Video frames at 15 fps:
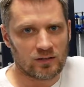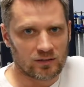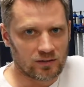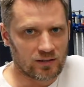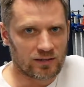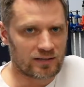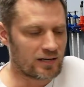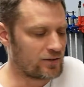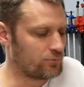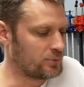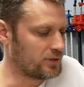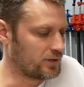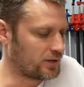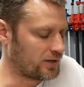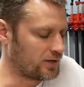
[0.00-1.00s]
like I've
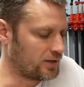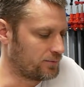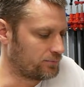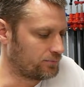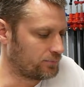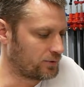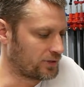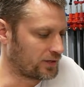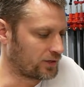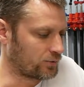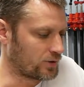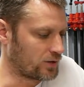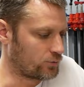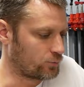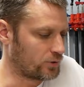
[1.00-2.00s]
been playing
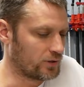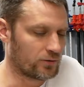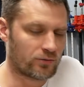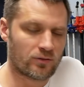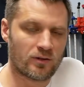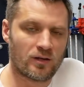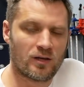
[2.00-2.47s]
around with,